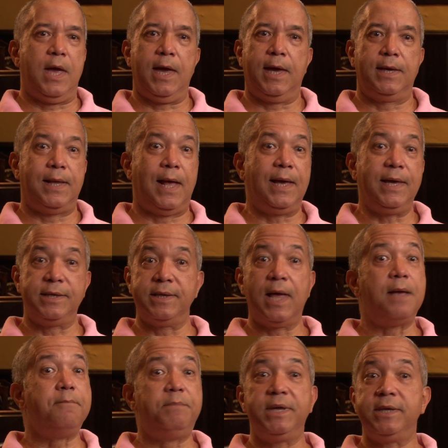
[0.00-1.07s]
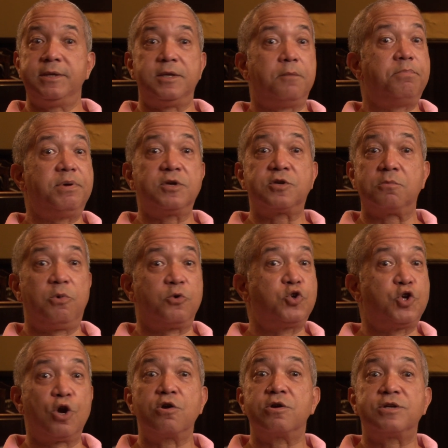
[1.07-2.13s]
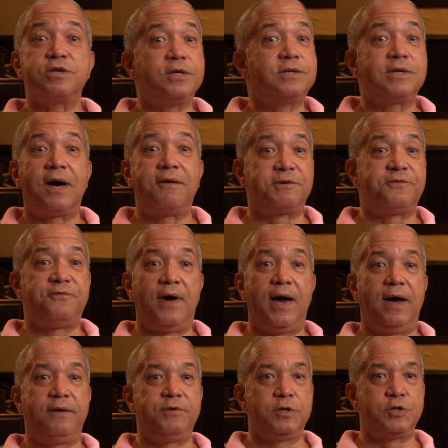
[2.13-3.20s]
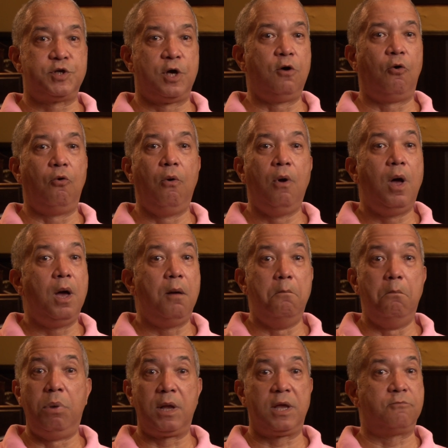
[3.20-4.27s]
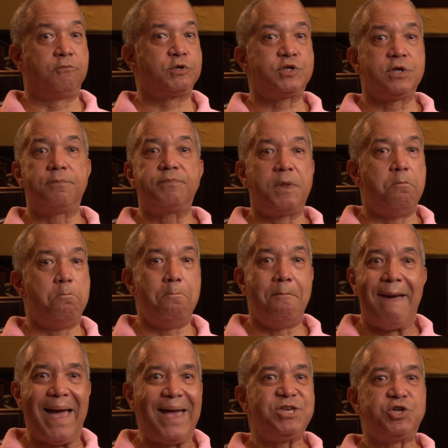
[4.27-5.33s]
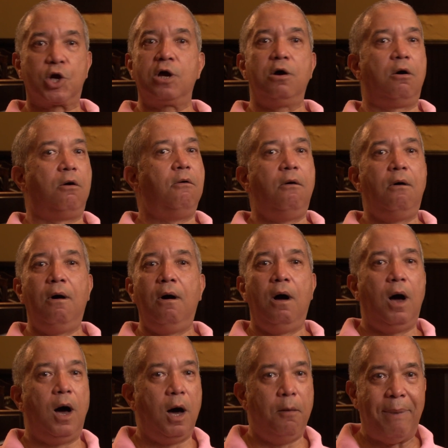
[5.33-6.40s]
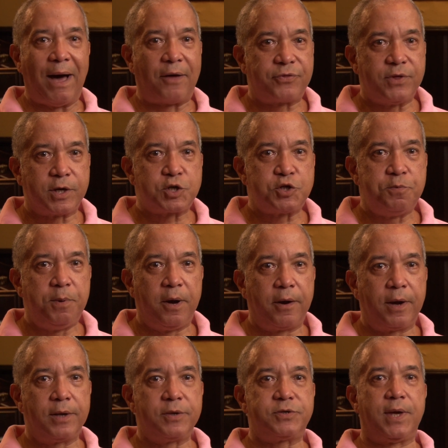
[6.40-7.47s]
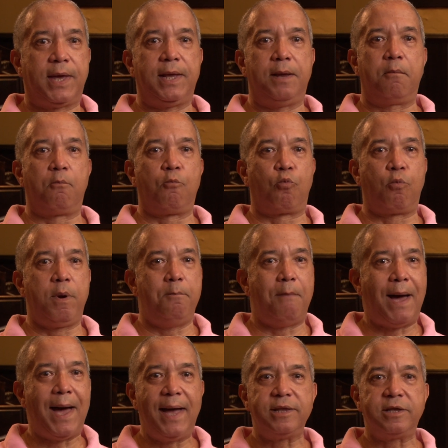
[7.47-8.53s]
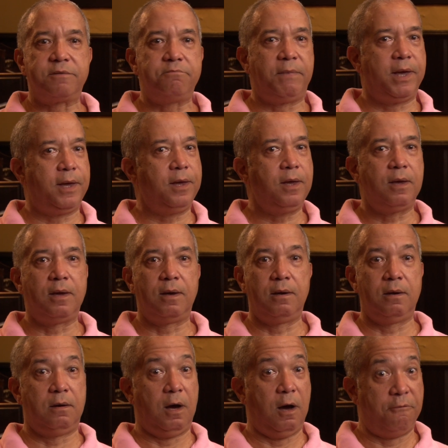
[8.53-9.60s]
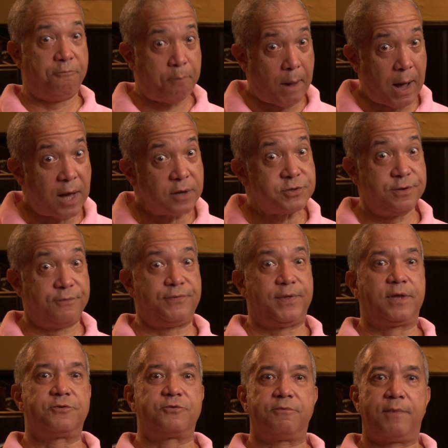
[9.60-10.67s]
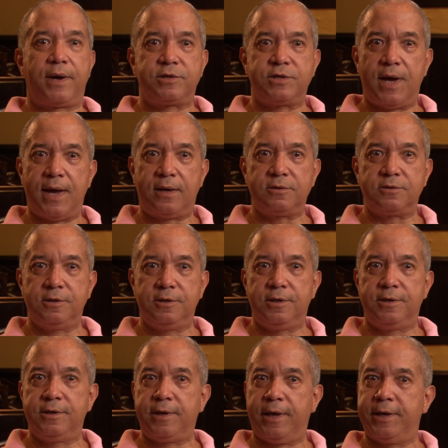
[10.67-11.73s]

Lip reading: And I had not been in an Episcopal church since I was 5 years old, but it was something magical about the experience, and it reminded me of positive things from my childhood.